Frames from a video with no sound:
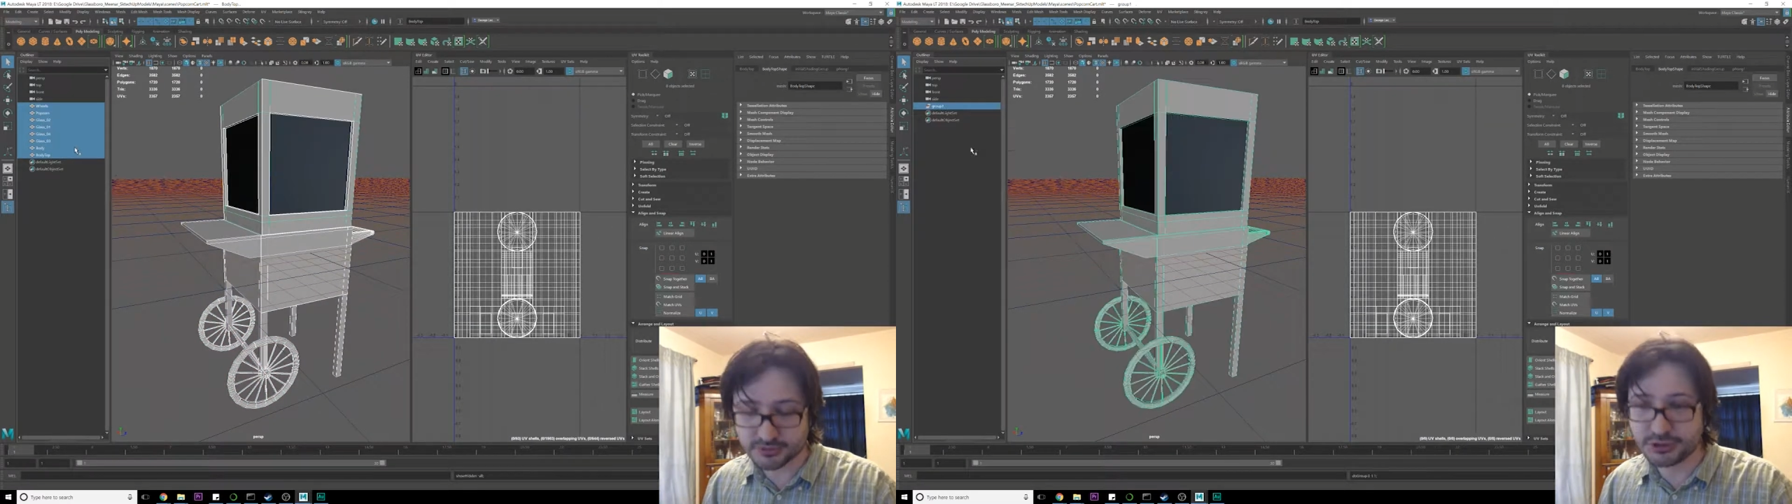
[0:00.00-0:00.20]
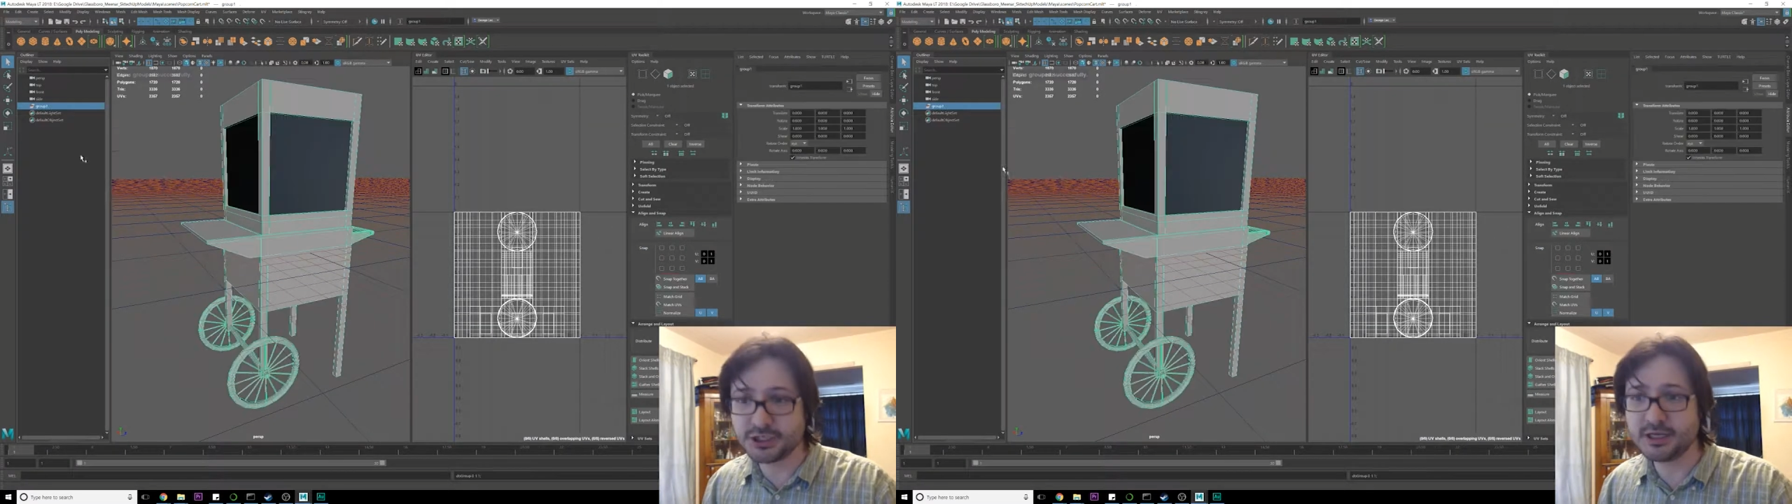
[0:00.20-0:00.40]

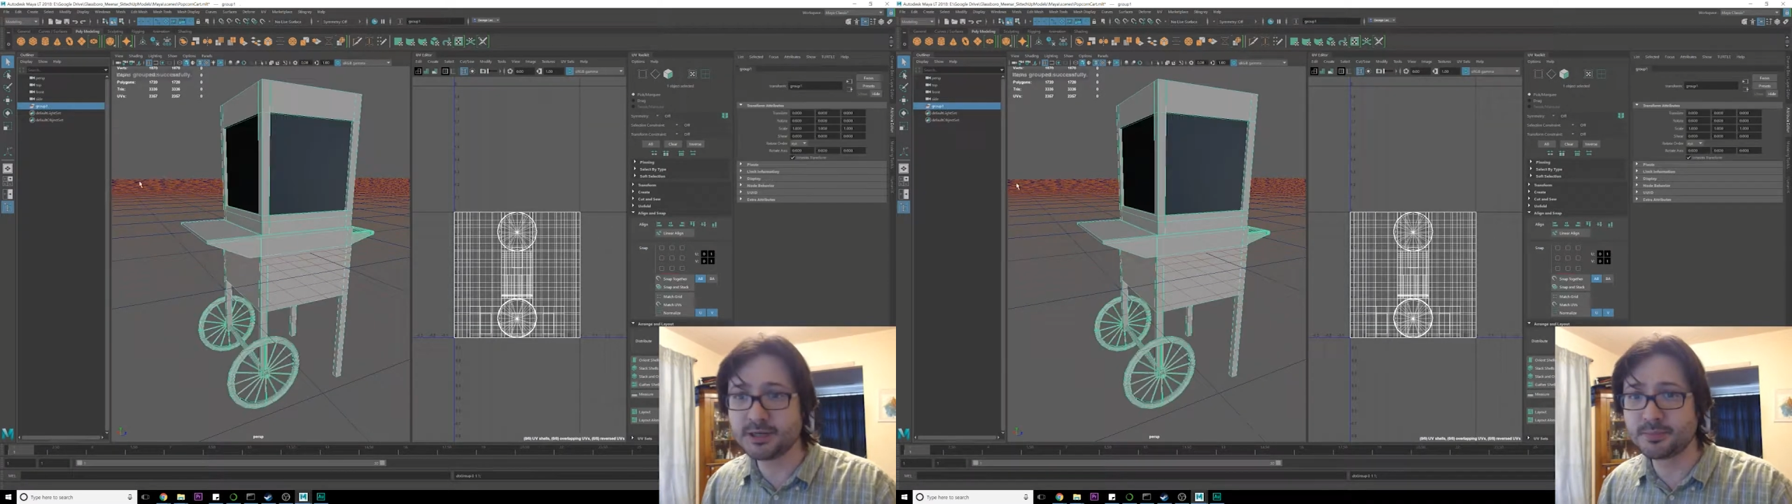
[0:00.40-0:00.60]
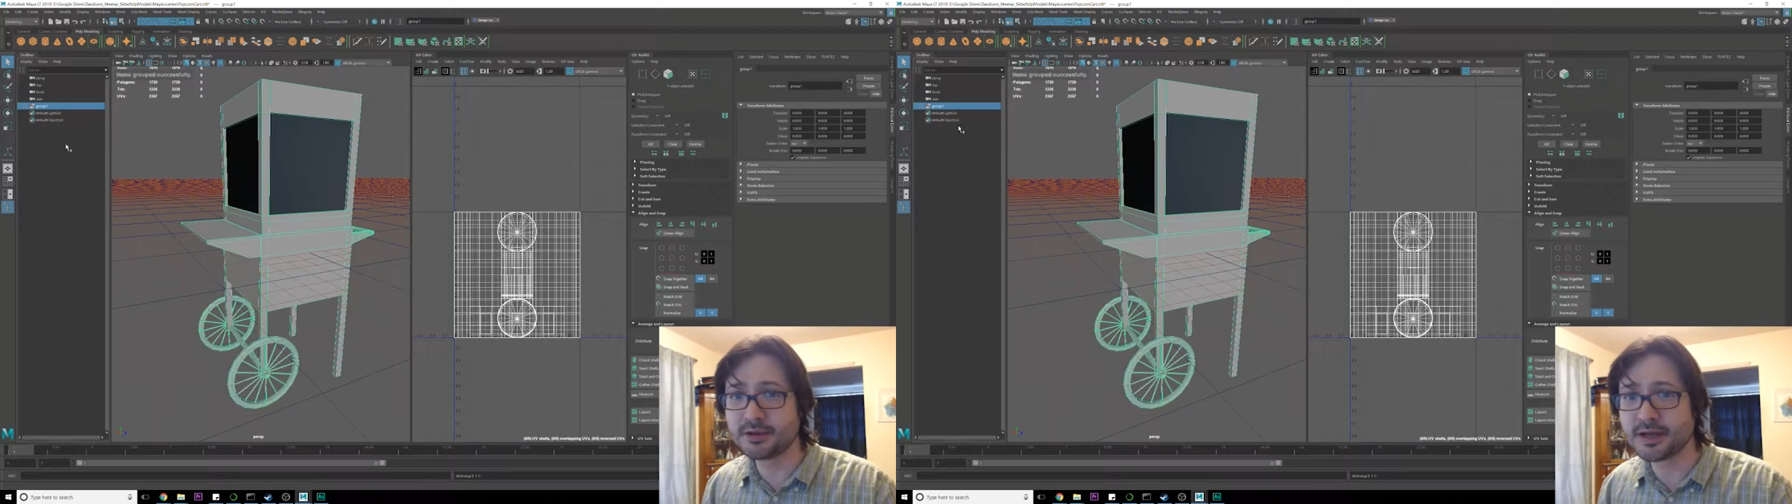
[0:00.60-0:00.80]
G to
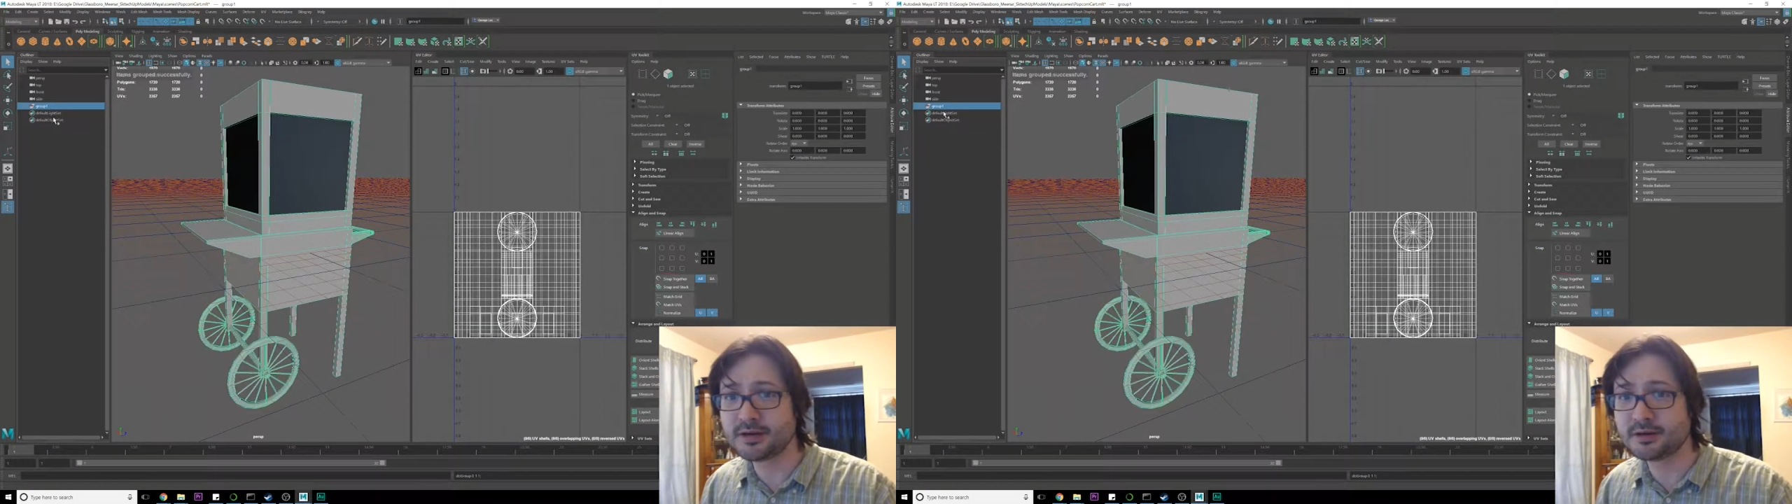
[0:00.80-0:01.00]
put that in a